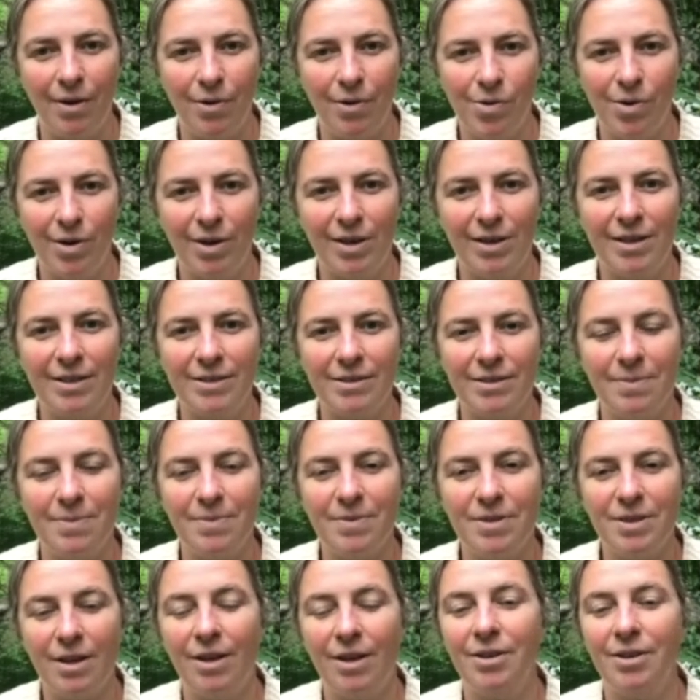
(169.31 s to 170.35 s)

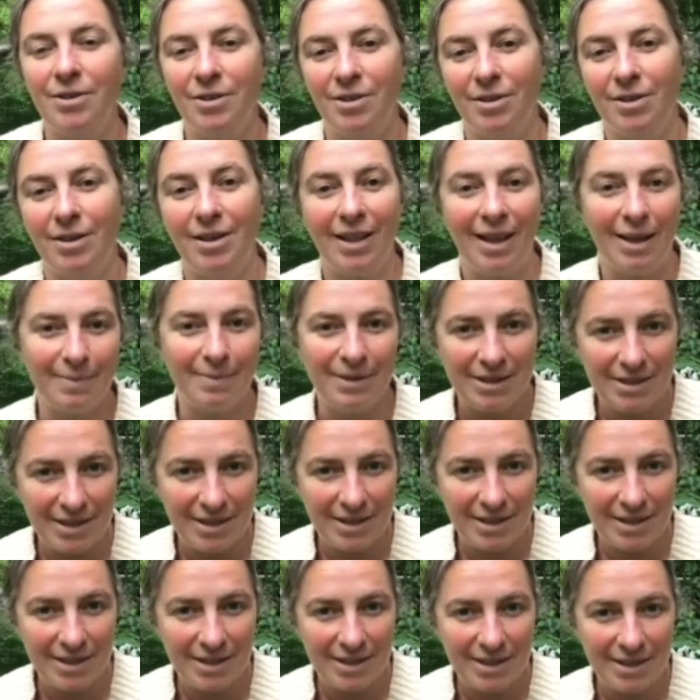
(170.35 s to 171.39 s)
organisms under climate
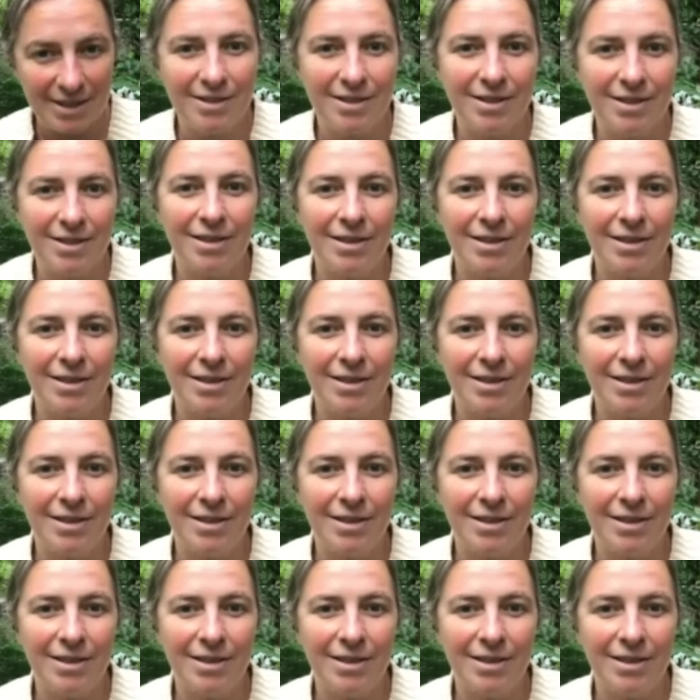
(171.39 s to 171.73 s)
change.